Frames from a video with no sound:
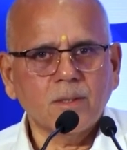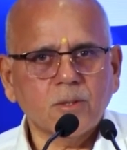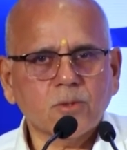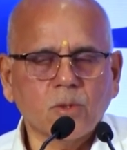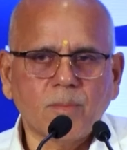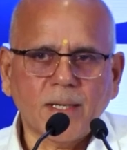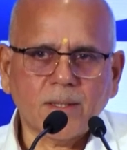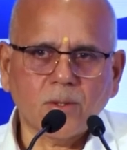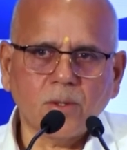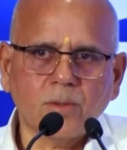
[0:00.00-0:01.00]
So
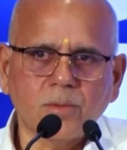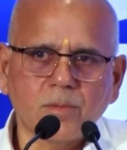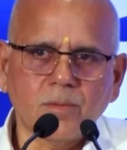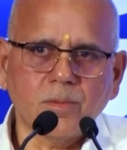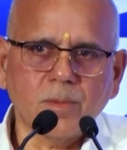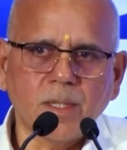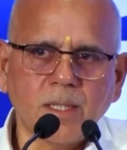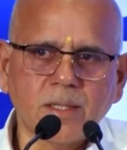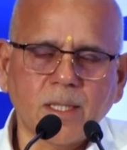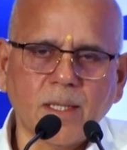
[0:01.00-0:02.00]
metro
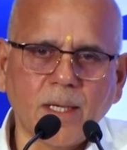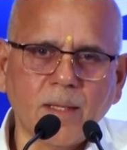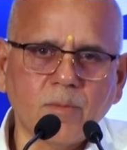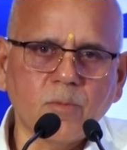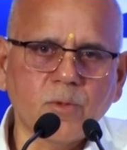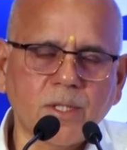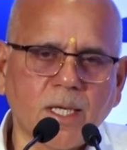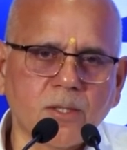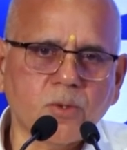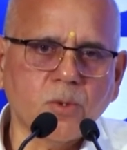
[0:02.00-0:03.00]
is a name which
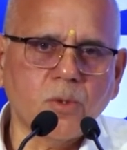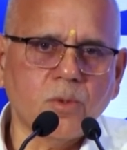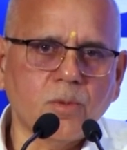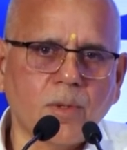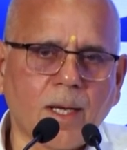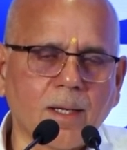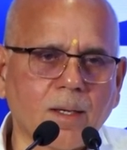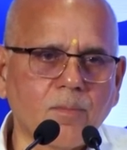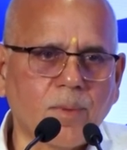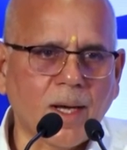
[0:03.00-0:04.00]
has to
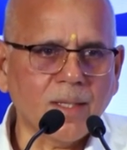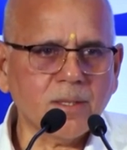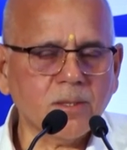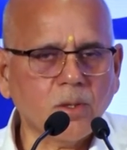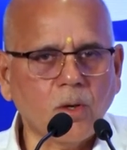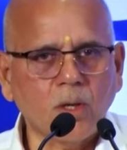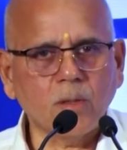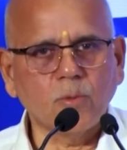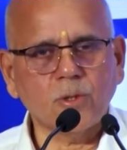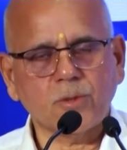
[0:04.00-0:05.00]
encompass
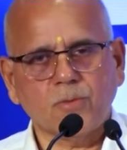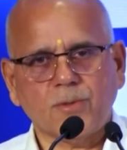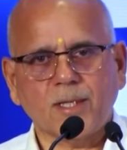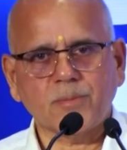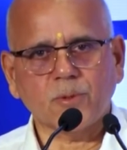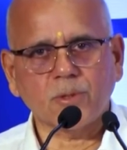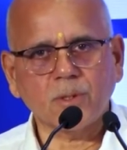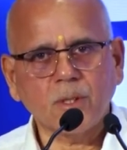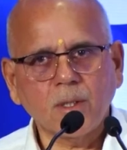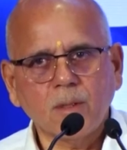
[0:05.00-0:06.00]
all modes of transport.
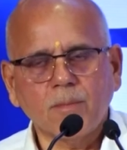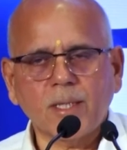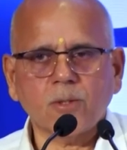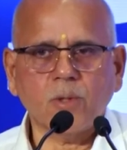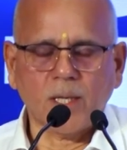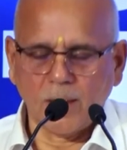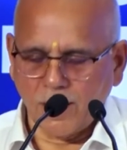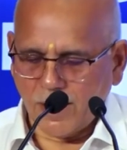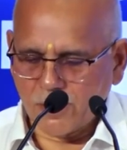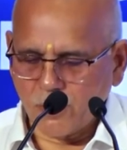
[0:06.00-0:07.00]
Metro
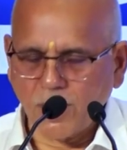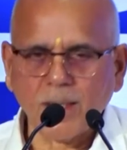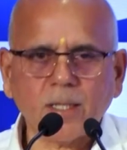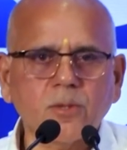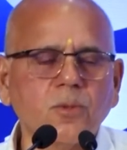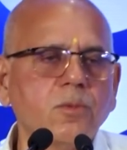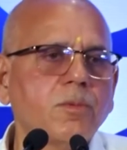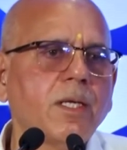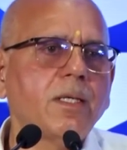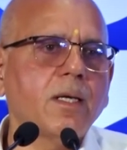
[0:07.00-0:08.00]
has to connect to
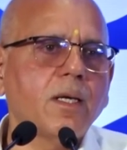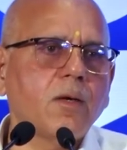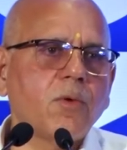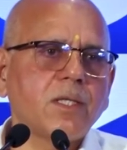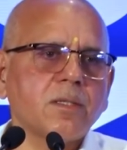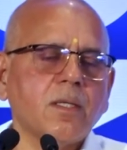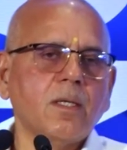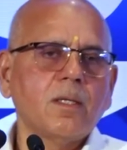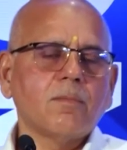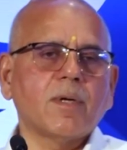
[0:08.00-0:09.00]
Indian Railways.
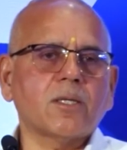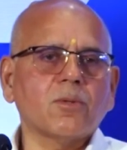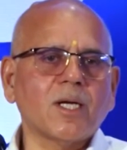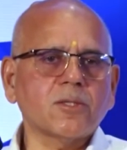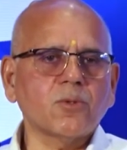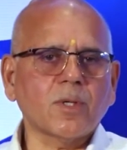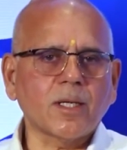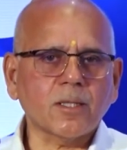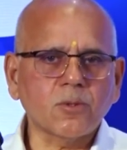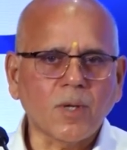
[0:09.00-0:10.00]
Metro has to
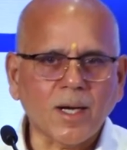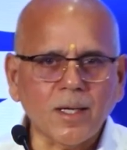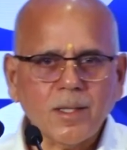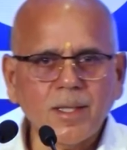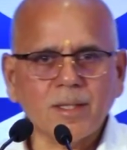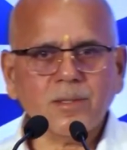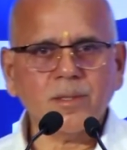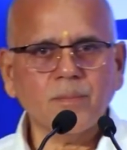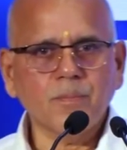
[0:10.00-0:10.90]
connect to RRTS.